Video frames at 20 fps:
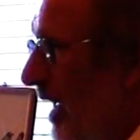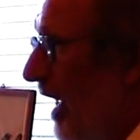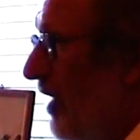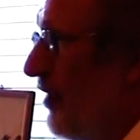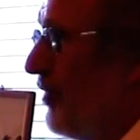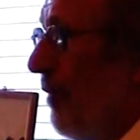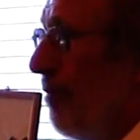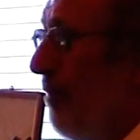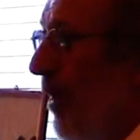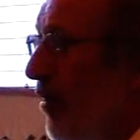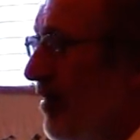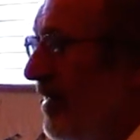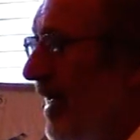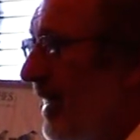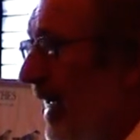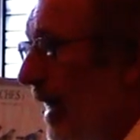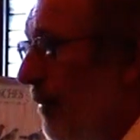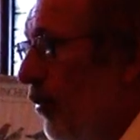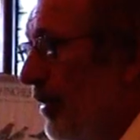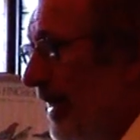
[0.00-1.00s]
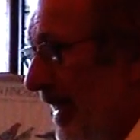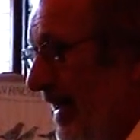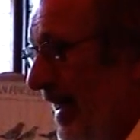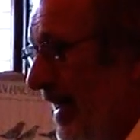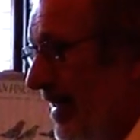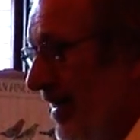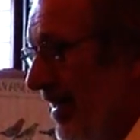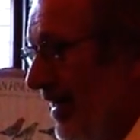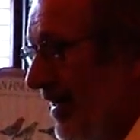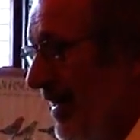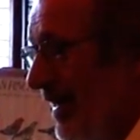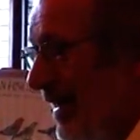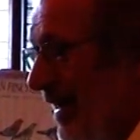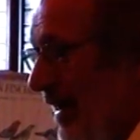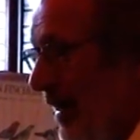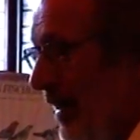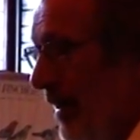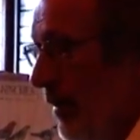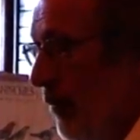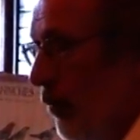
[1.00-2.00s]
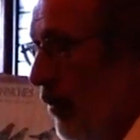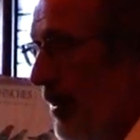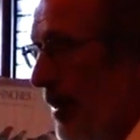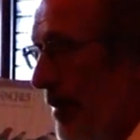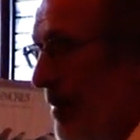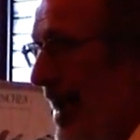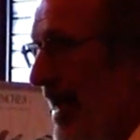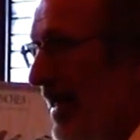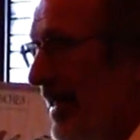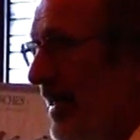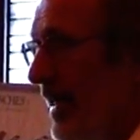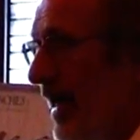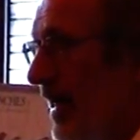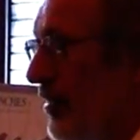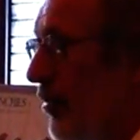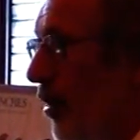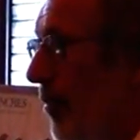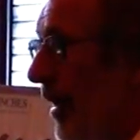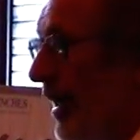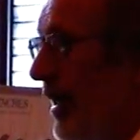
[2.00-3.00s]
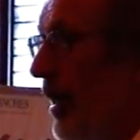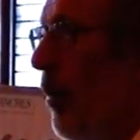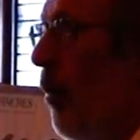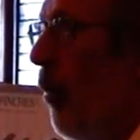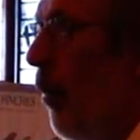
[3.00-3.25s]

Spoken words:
And suppose that they would eat it, would remain in their stomach.